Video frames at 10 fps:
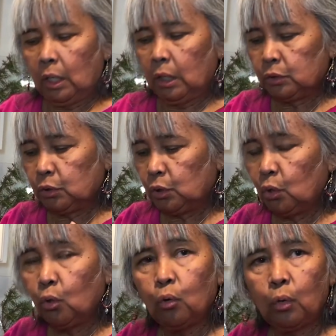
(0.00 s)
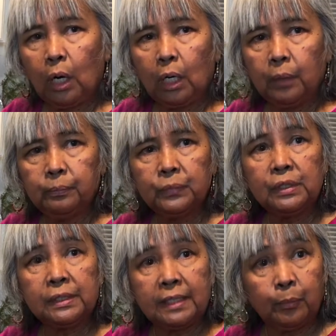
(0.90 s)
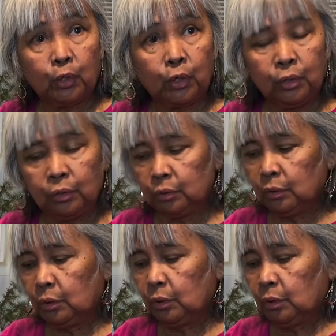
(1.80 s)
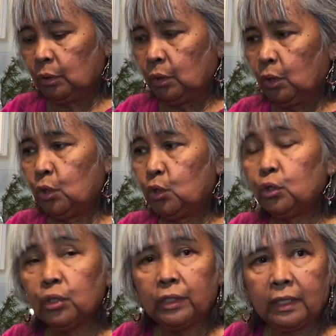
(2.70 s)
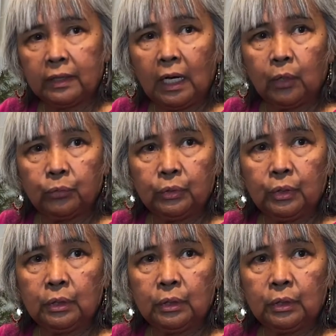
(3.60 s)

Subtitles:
slow simmer, you turn it down,